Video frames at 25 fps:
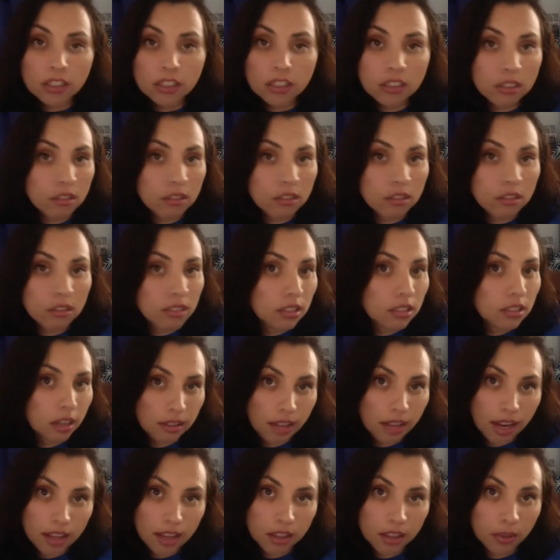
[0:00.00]
Students
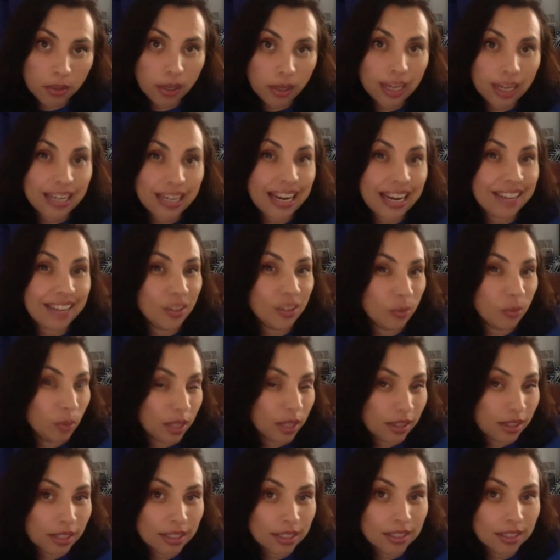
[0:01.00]
start in the 8th grade and
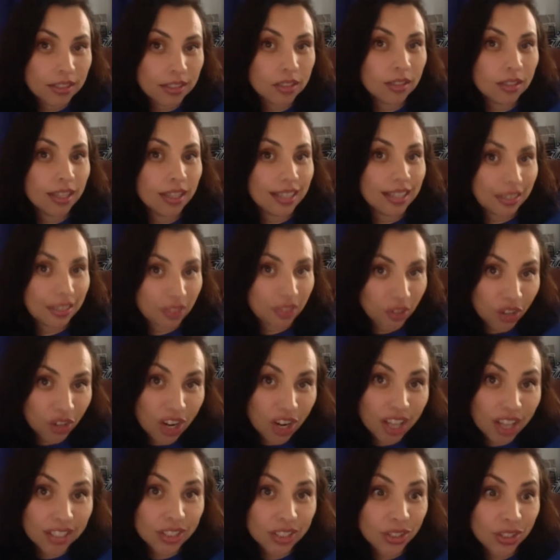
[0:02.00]
they're with us until they get
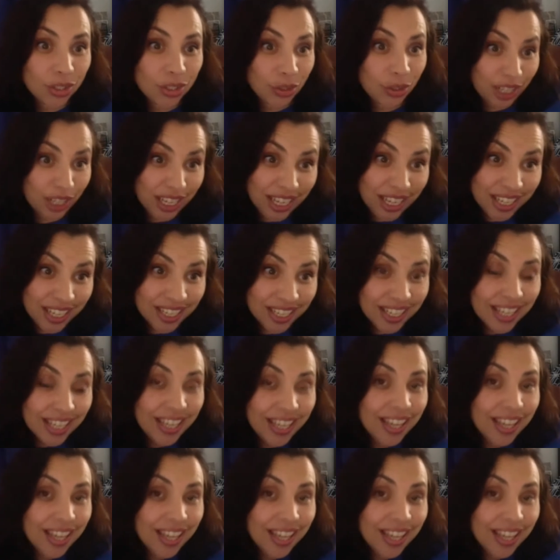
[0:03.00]
their college degree.